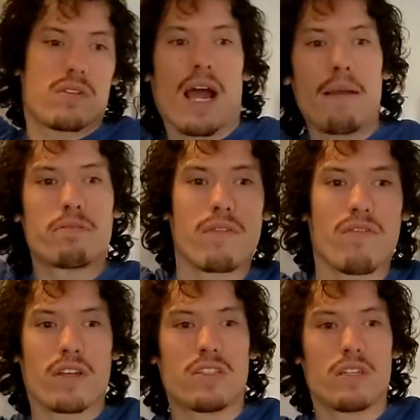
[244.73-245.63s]
types of
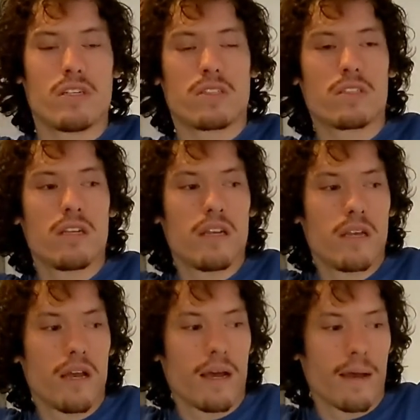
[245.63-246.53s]
fixtures,
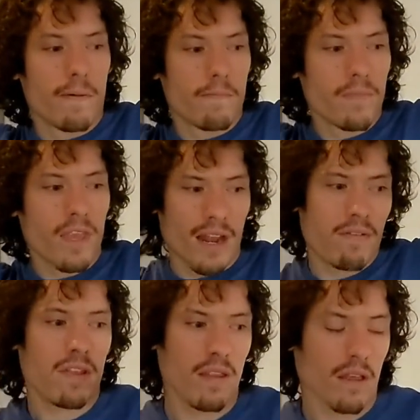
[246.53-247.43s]
and
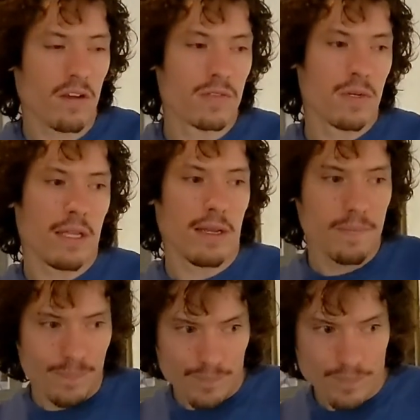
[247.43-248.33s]
everything that goes with it.
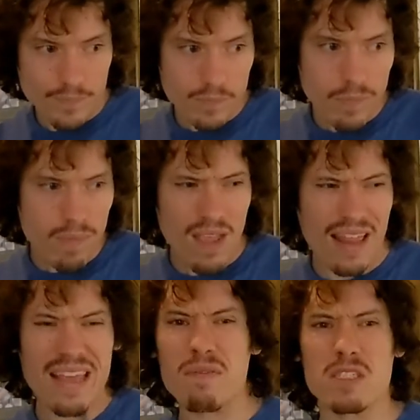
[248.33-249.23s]
I
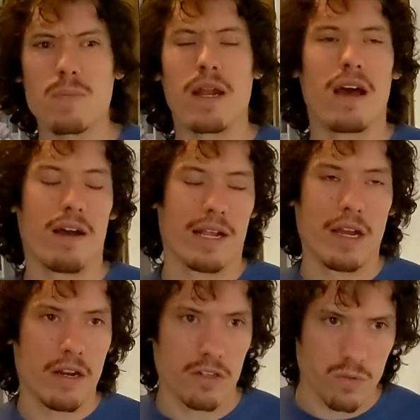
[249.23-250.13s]
think we spent like
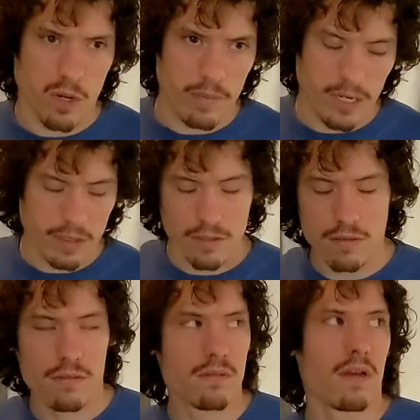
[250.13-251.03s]
$120. So